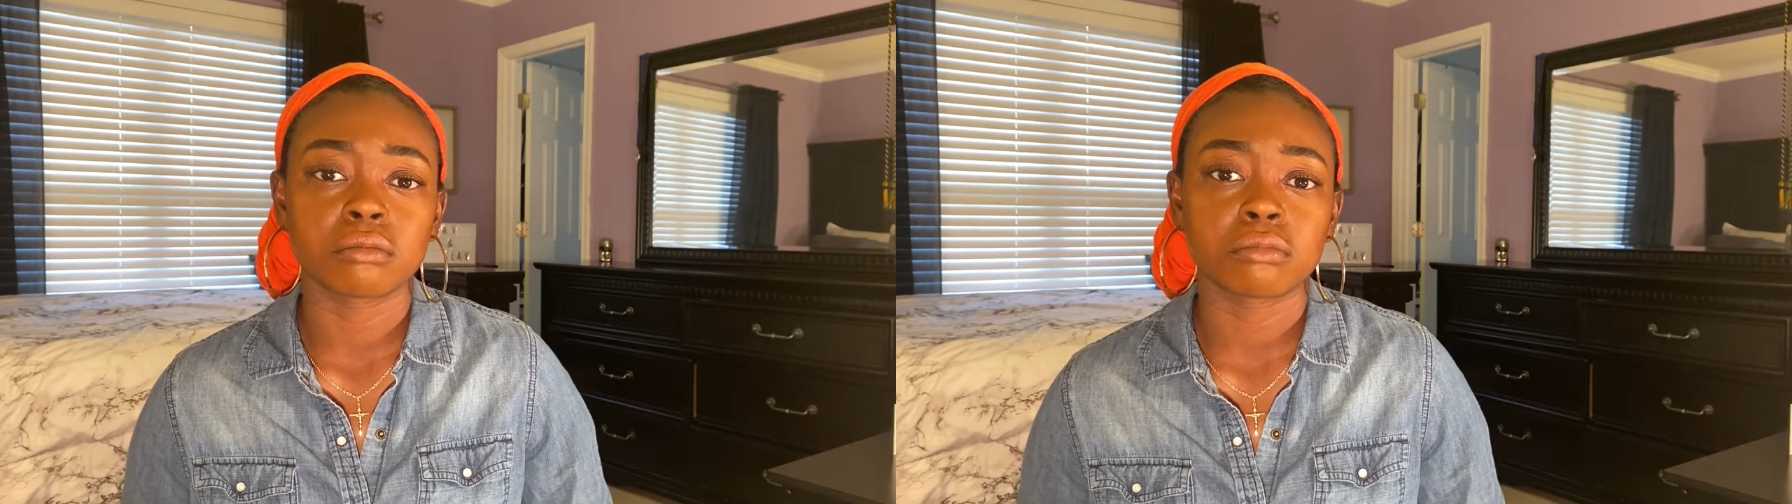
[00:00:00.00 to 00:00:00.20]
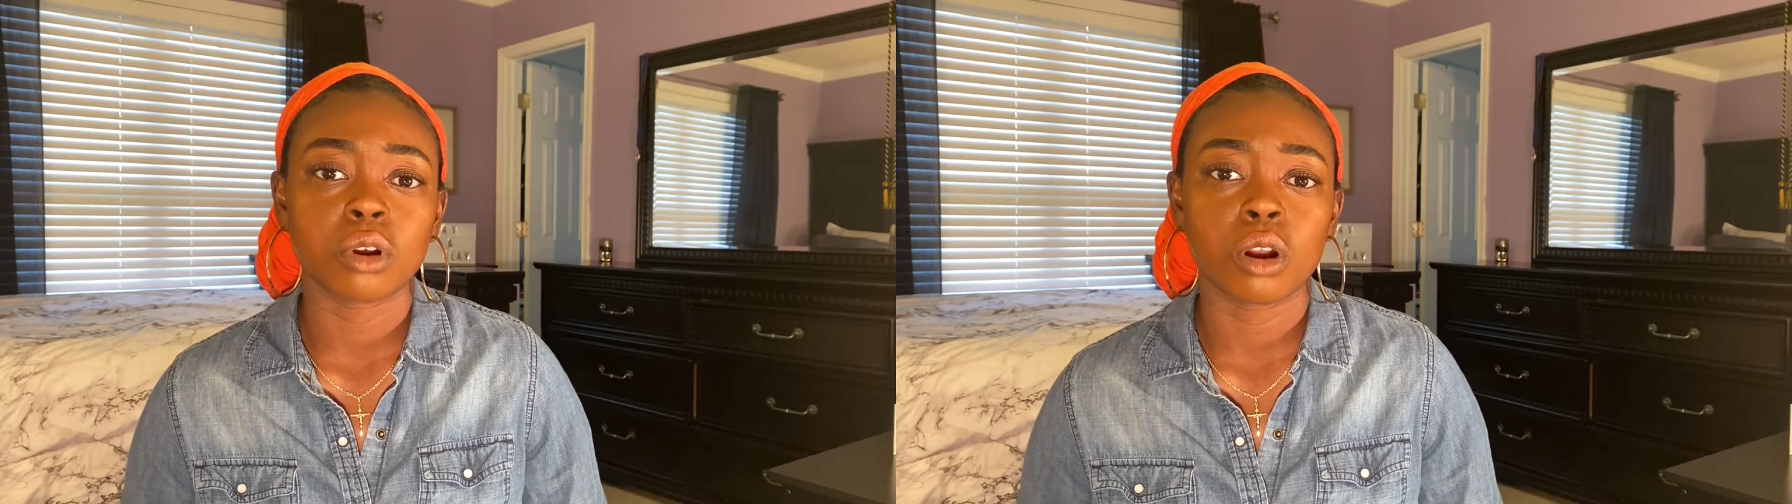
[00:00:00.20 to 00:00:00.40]

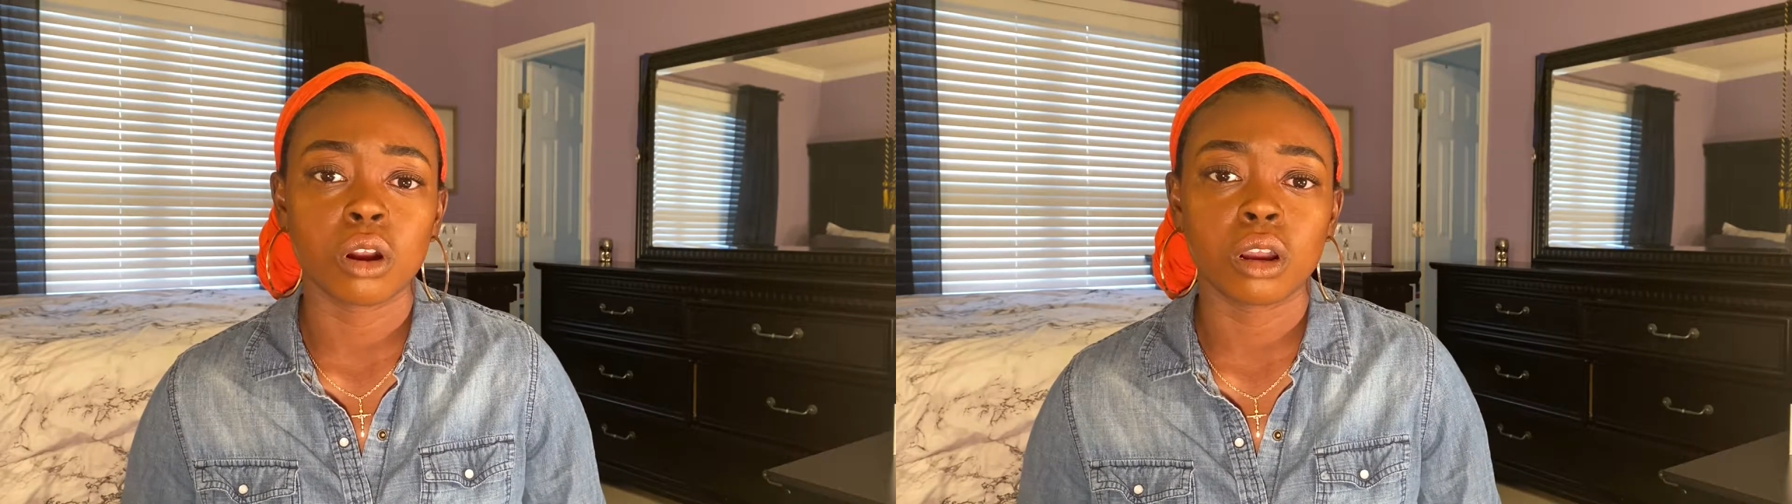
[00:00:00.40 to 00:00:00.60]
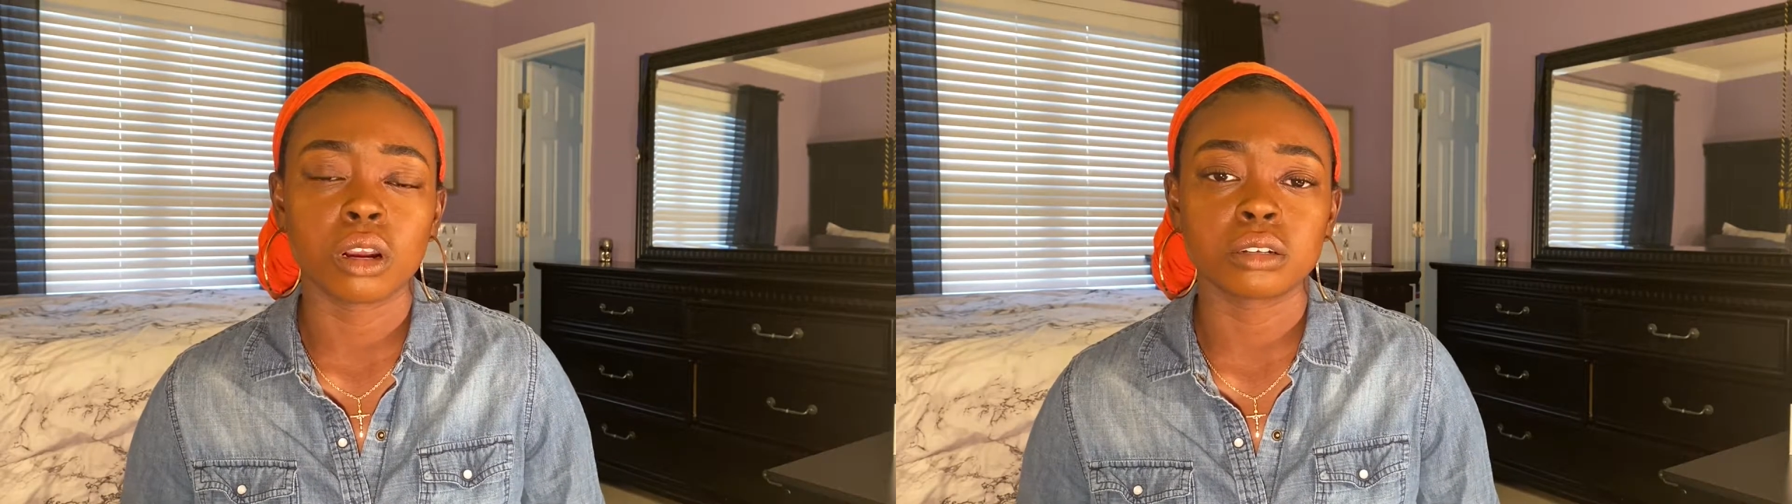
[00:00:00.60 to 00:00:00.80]

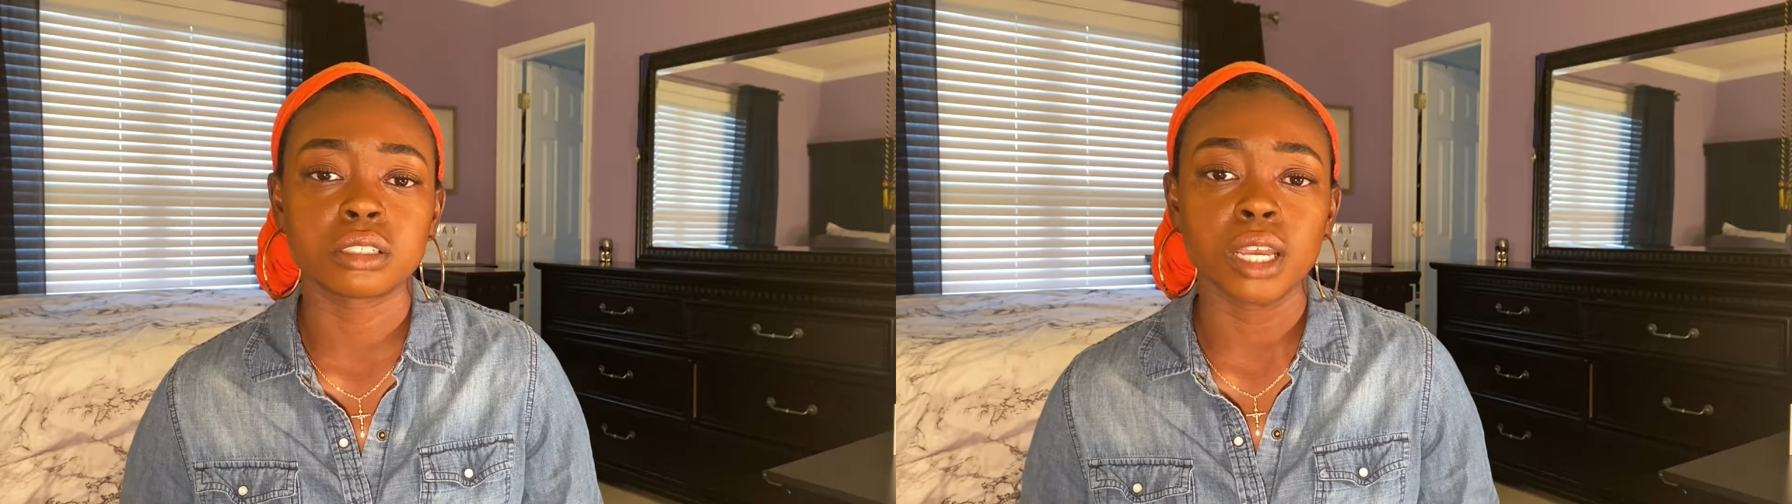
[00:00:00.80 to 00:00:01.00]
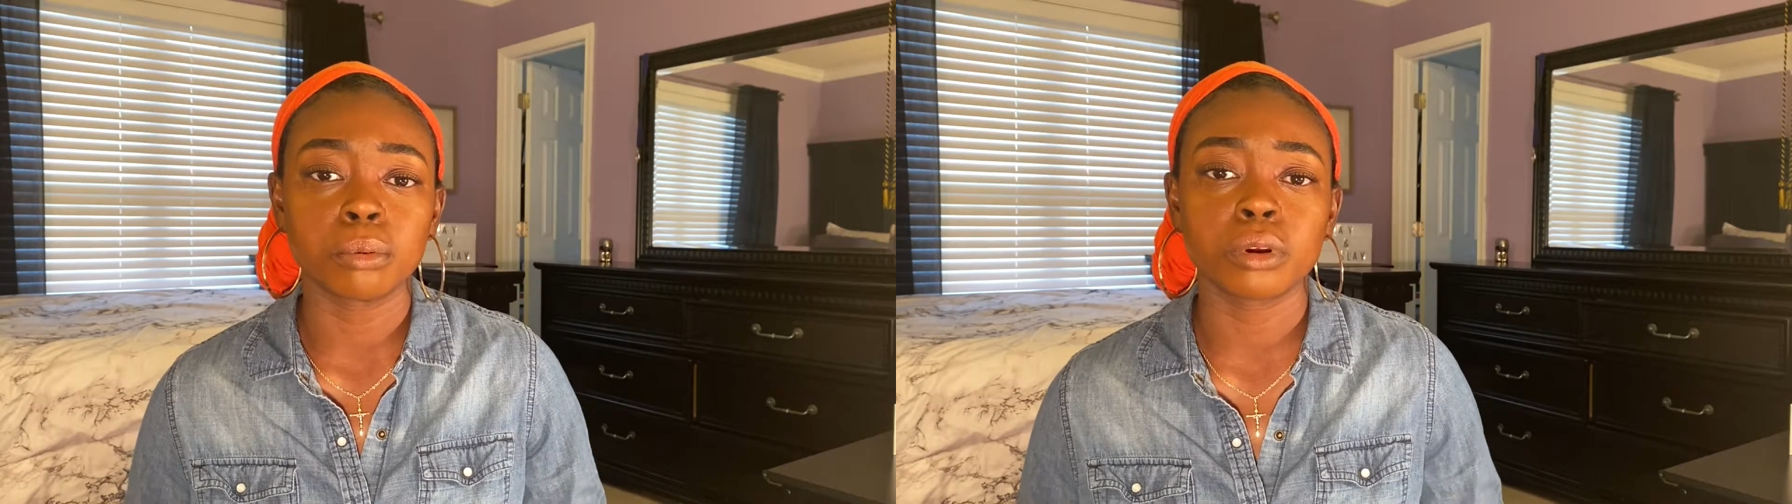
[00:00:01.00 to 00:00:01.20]
are
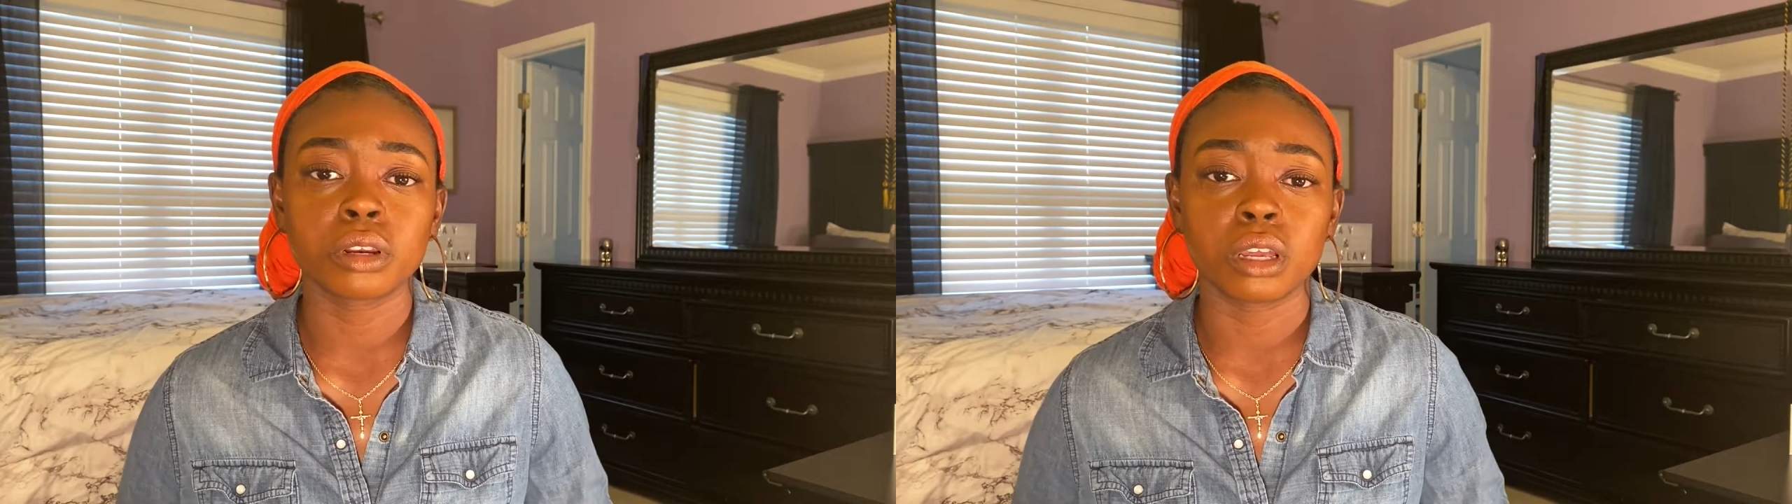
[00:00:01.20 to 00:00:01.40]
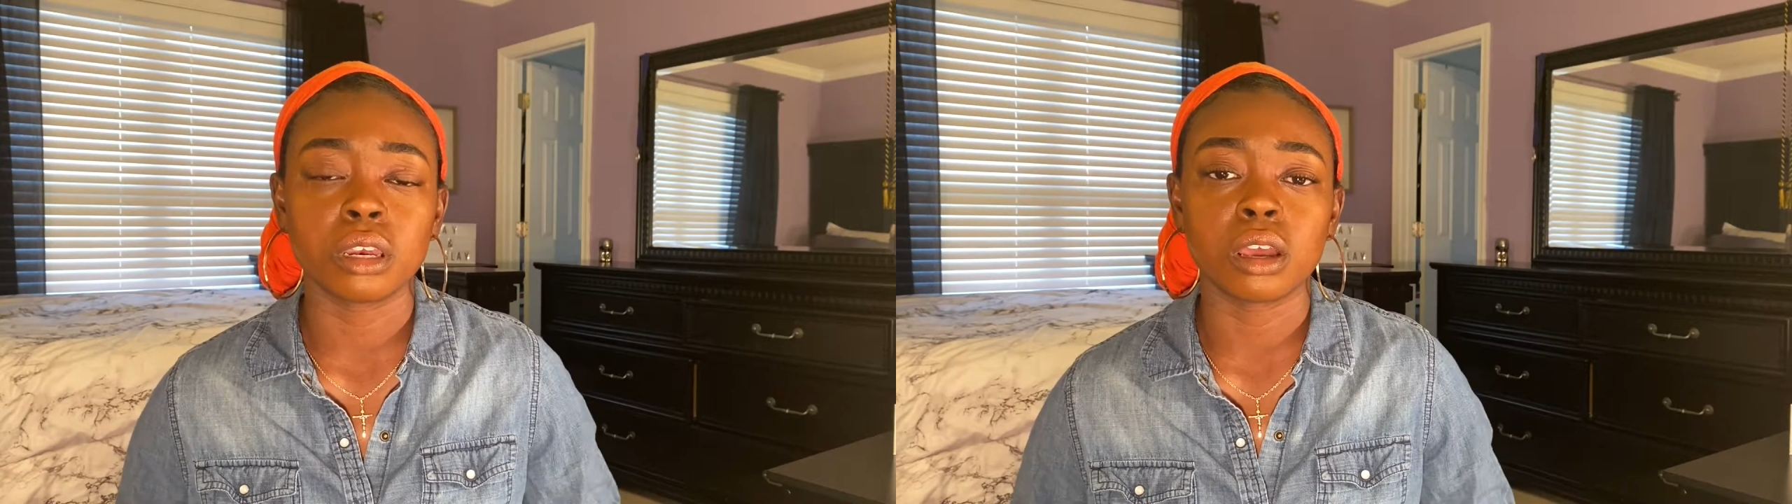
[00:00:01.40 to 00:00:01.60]
separate
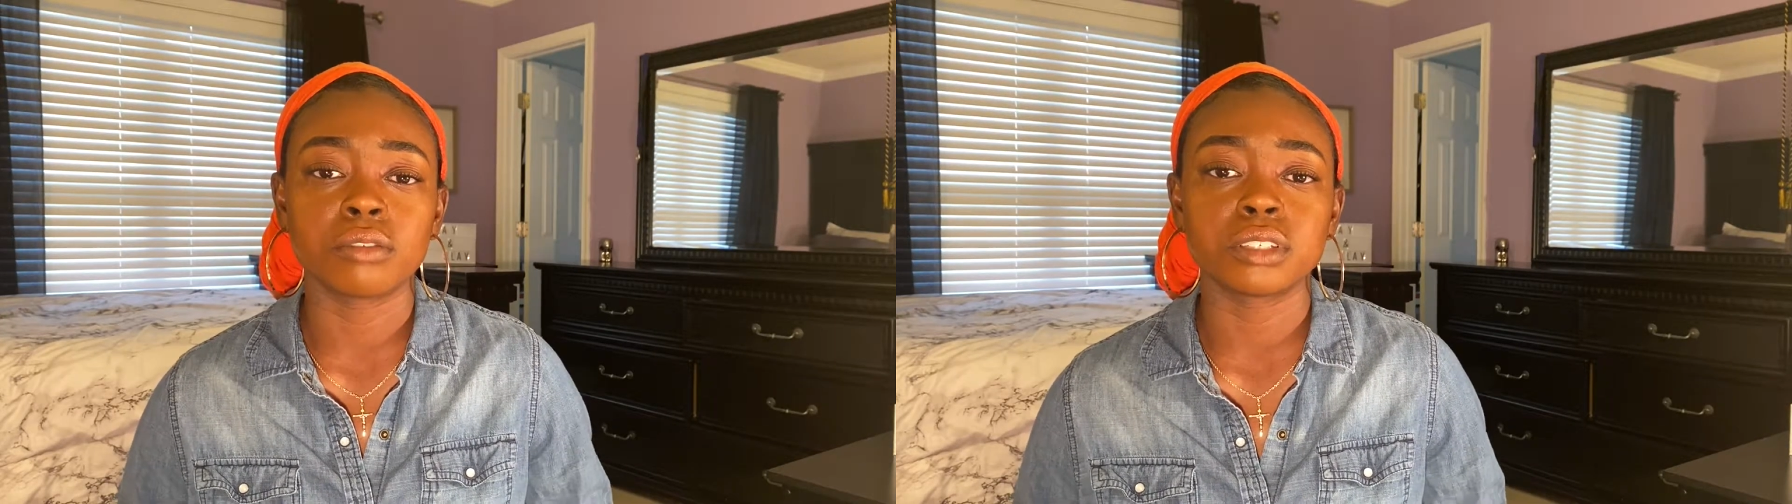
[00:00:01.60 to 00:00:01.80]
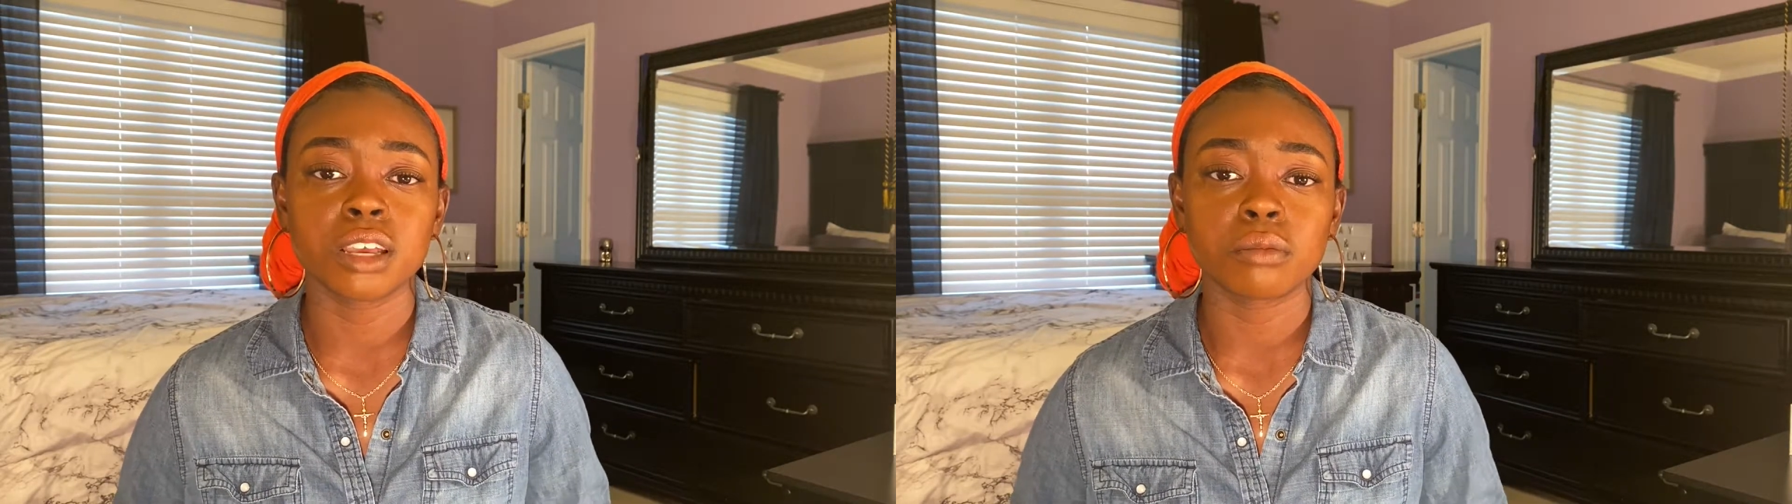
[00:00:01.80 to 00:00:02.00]
enough,